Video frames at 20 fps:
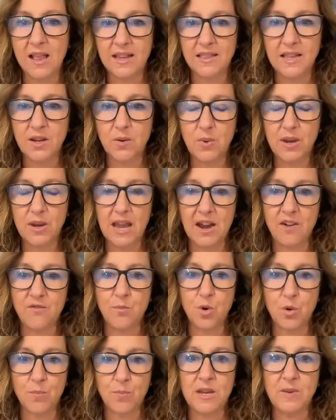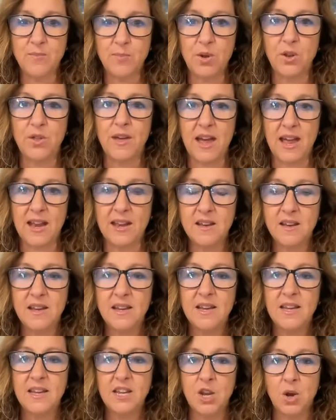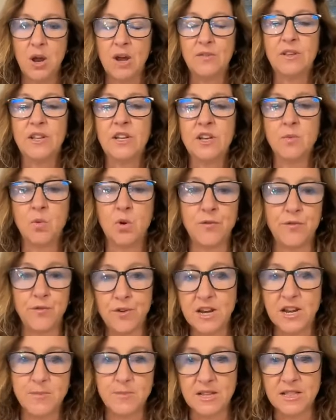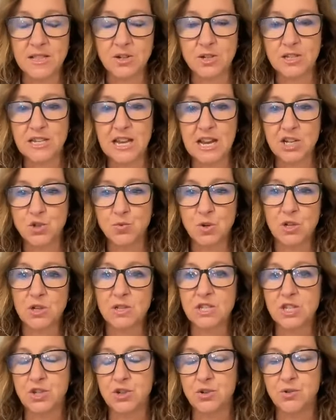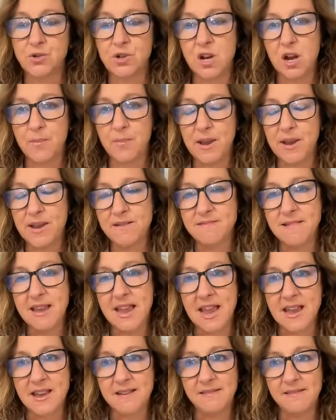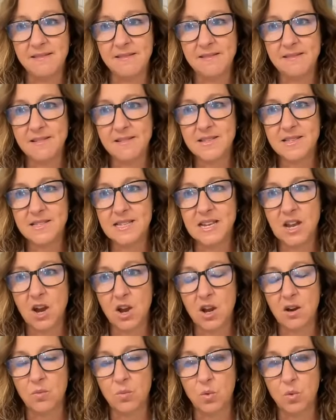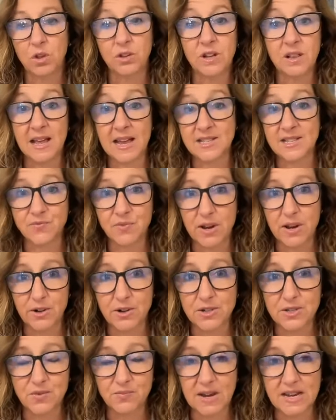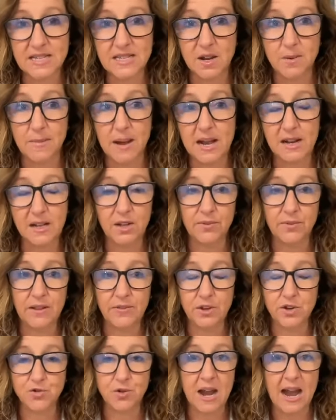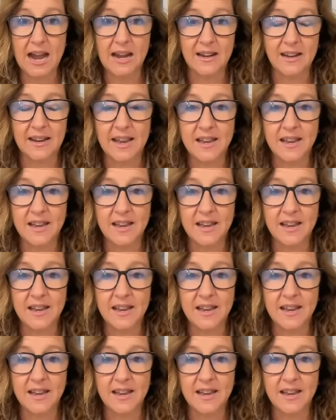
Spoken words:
I think we have more people that have a little more freedom in their schedule to come and see our world-class runners race a mile around the track.